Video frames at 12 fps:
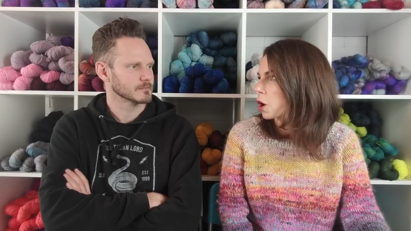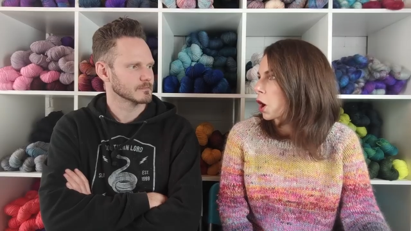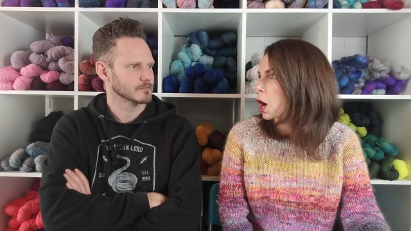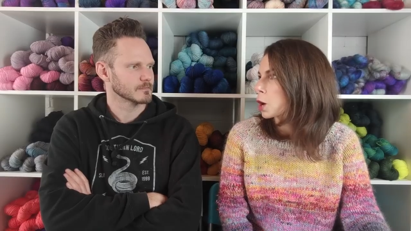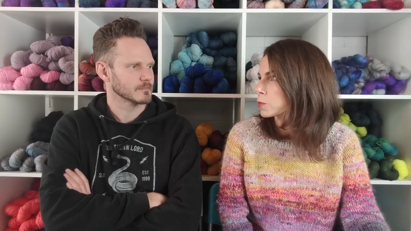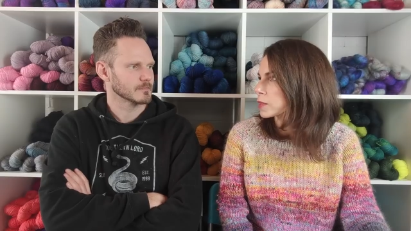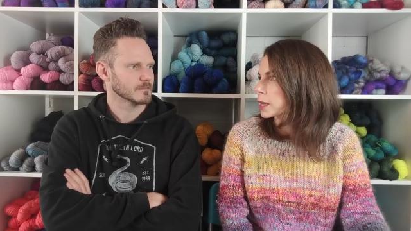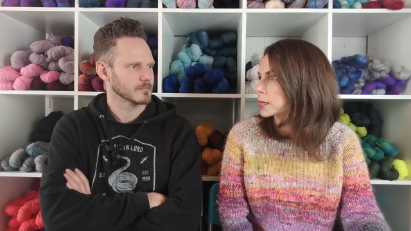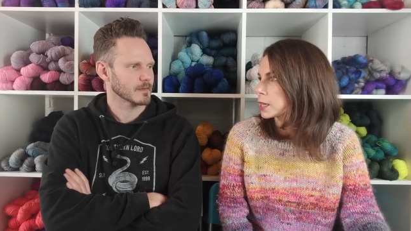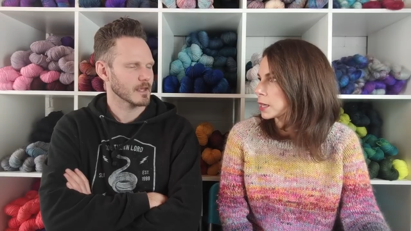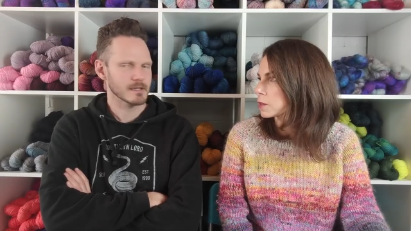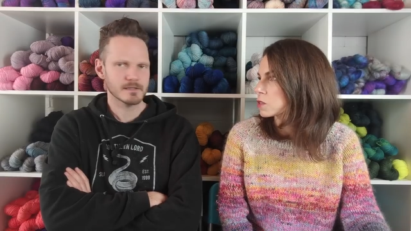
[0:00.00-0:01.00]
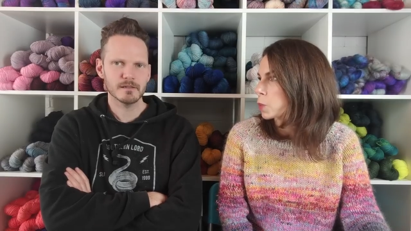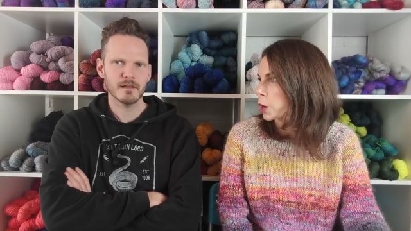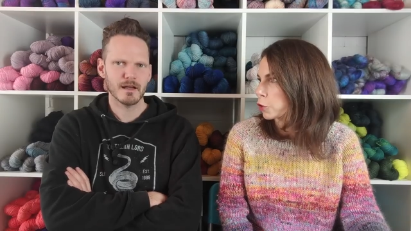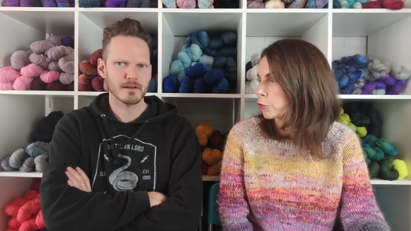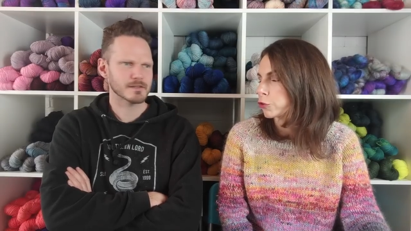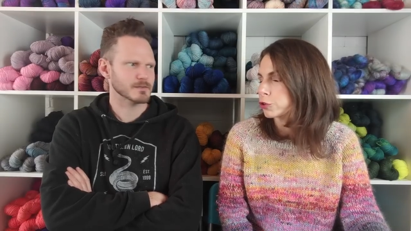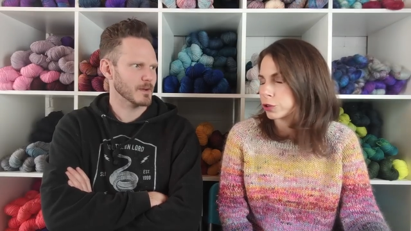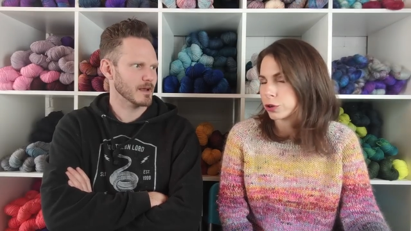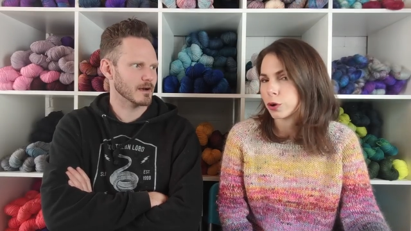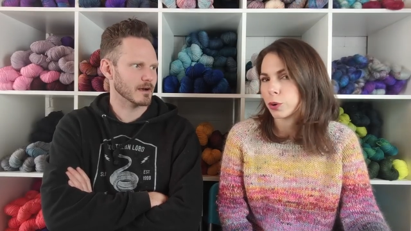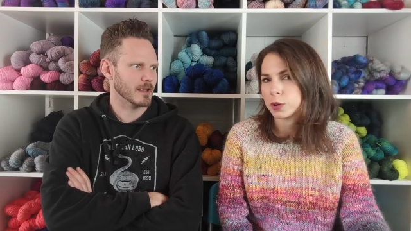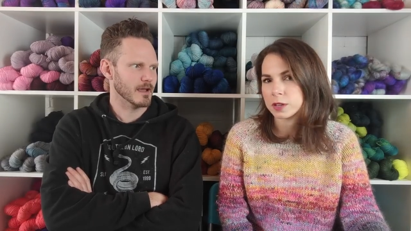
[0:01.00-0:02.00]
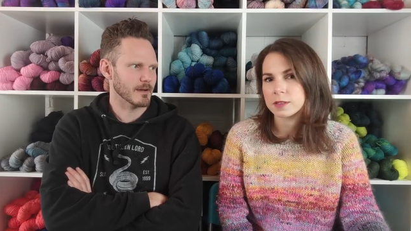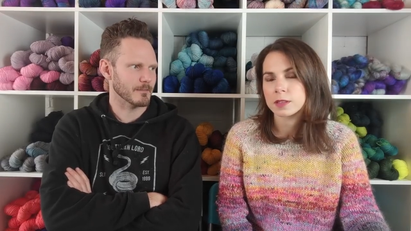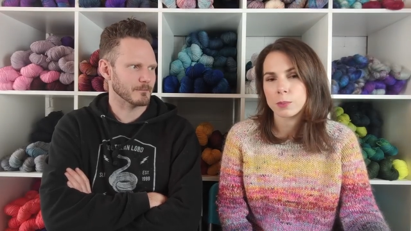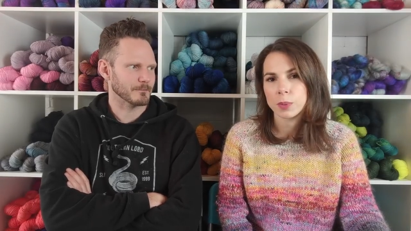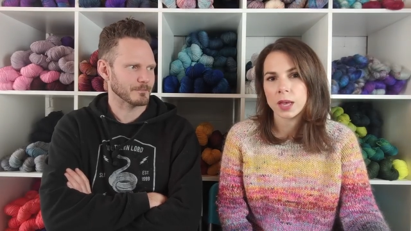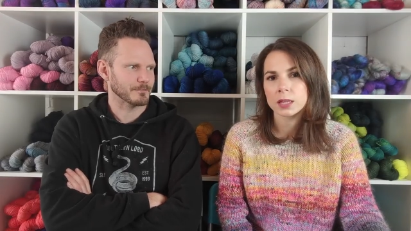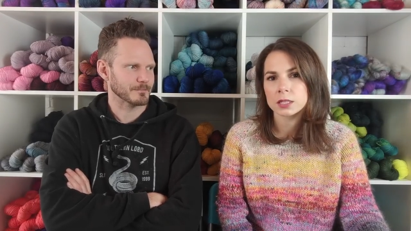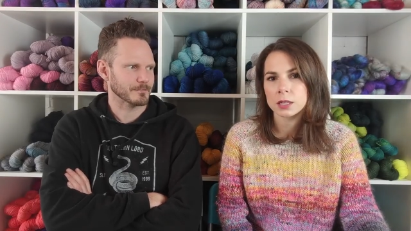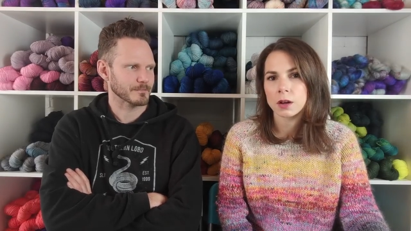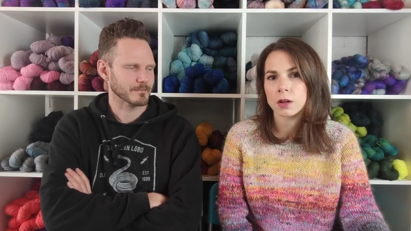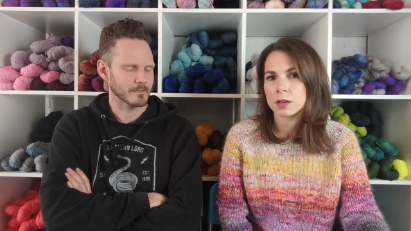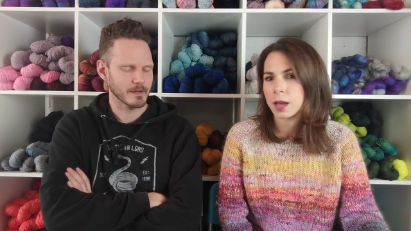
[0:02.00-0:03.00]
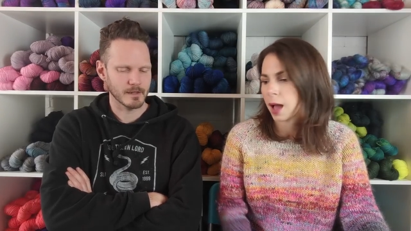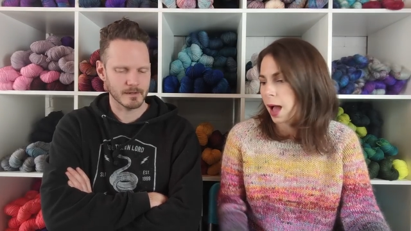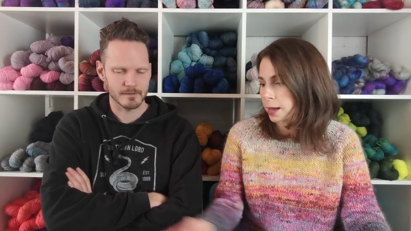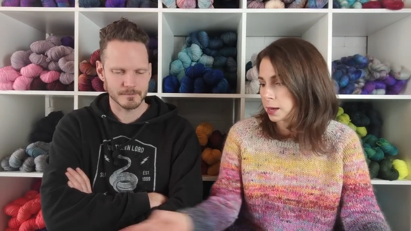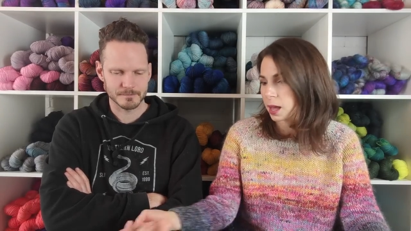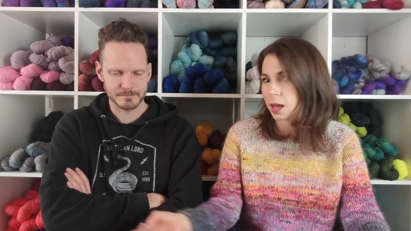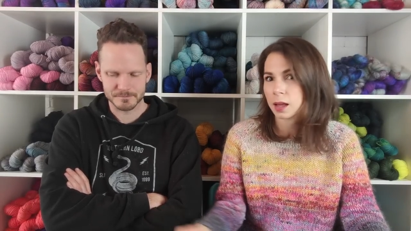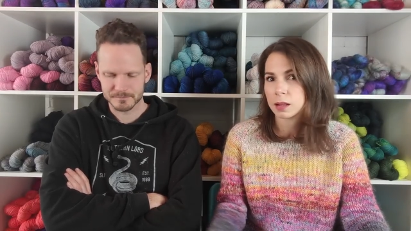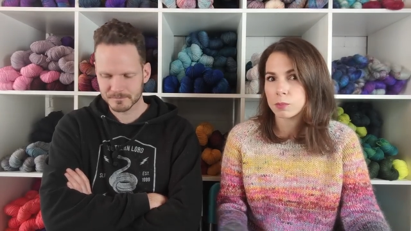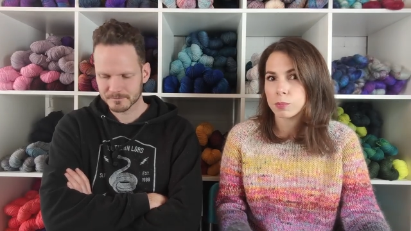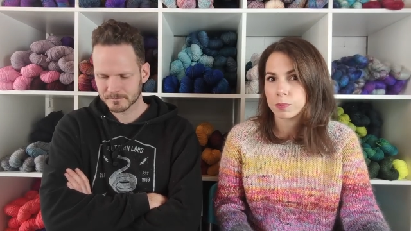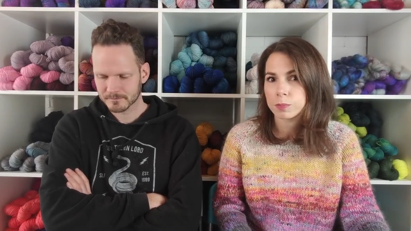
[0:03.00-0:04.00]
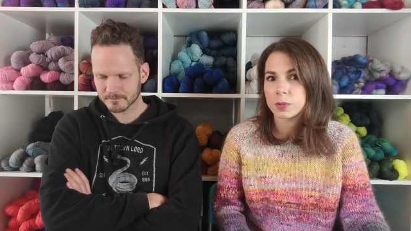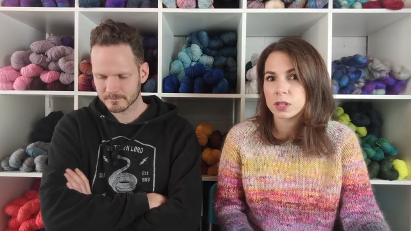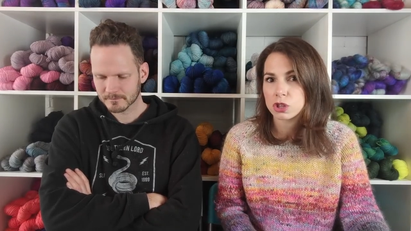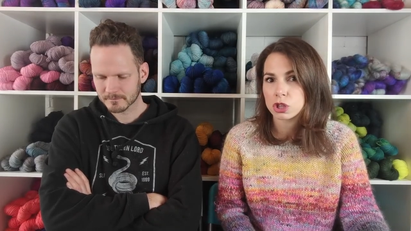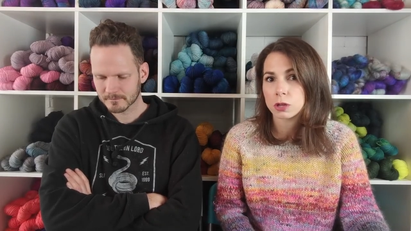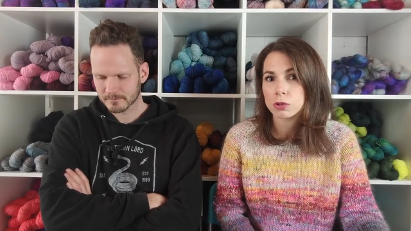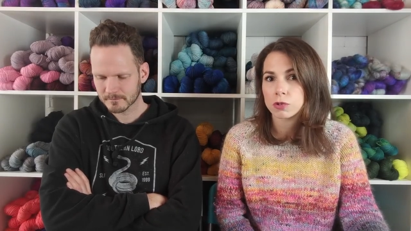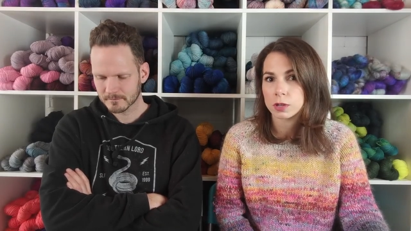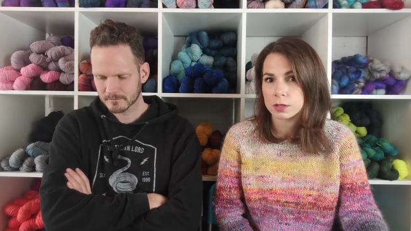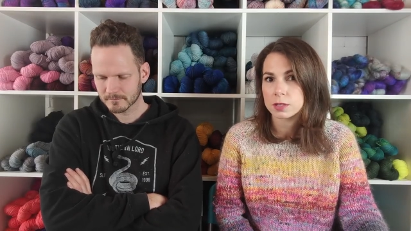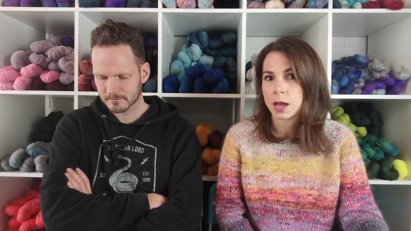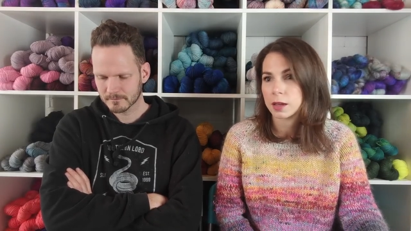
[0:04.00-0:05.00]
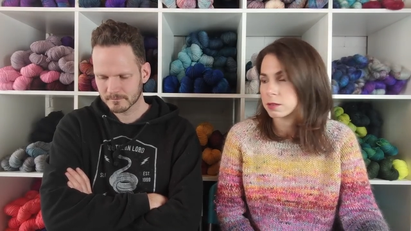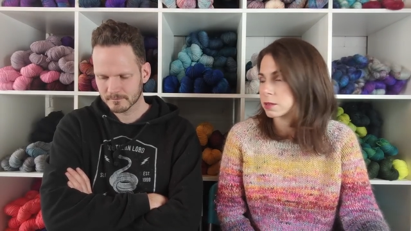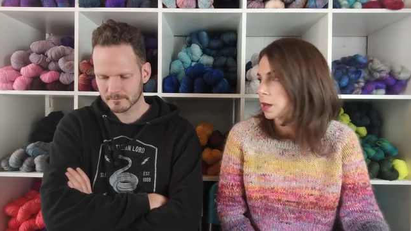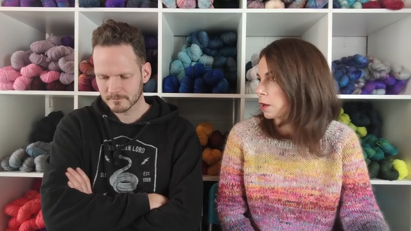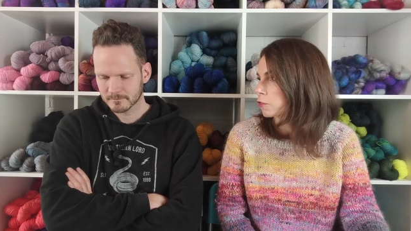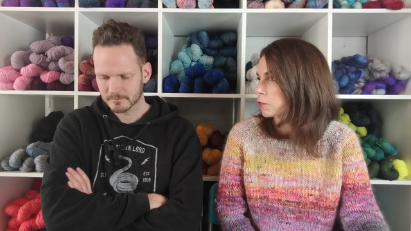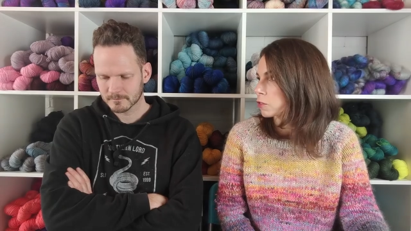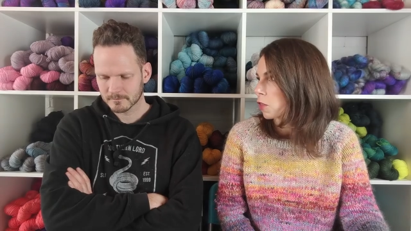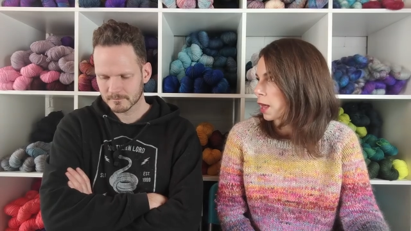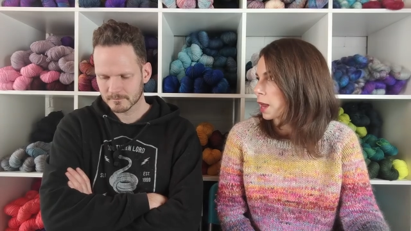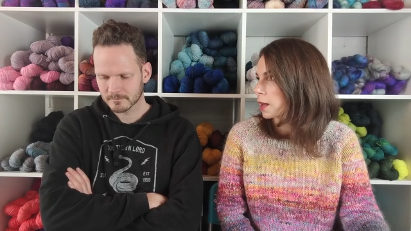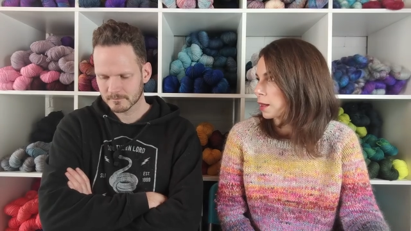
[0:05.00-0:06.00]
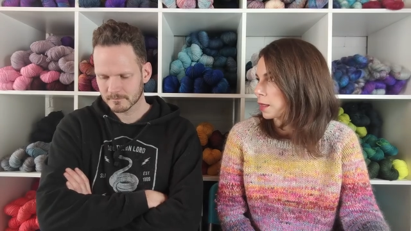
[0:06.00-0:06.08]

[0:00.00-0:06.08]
Speaker 1: long arms. Like knitting. It's a, sweater a lot of sweater. yeah, it's a big deal. Yeah, yeah. I knit children's size stuff so that.